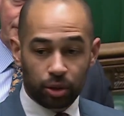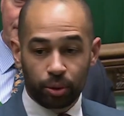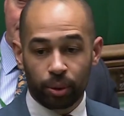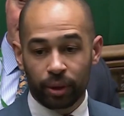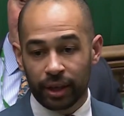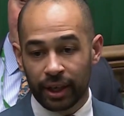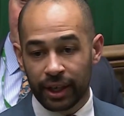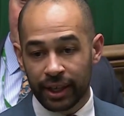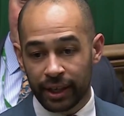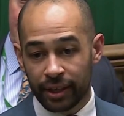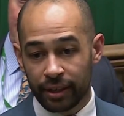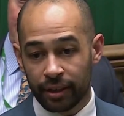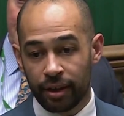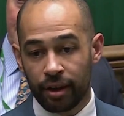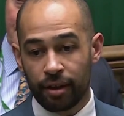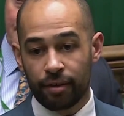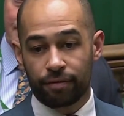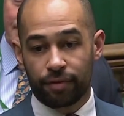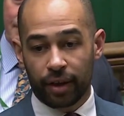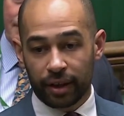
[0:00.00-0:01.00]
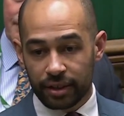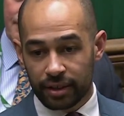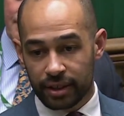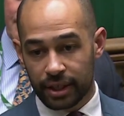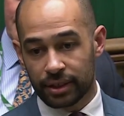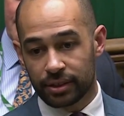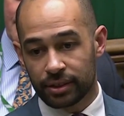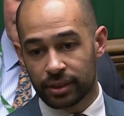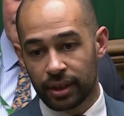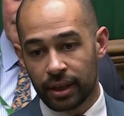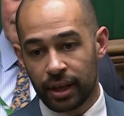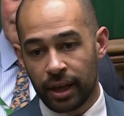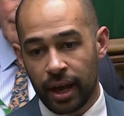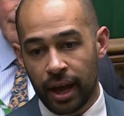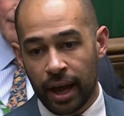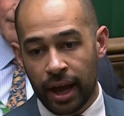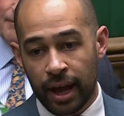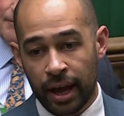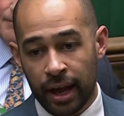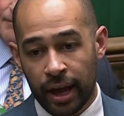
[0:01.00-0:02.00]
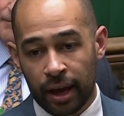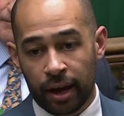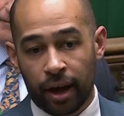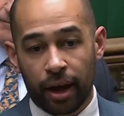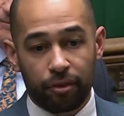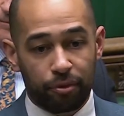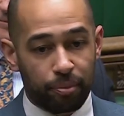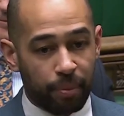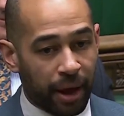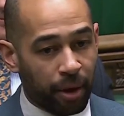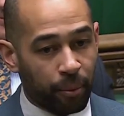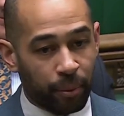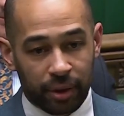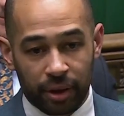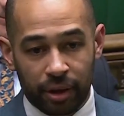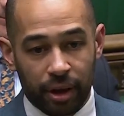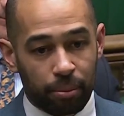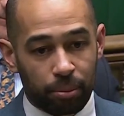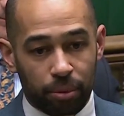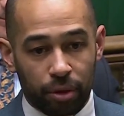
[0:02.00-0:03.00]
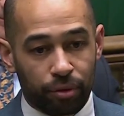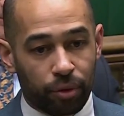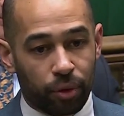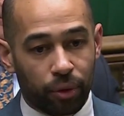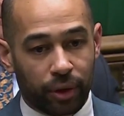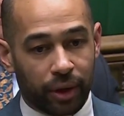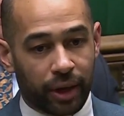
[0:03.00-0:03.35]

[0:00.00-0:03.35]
adequately funded. And I've met with a number of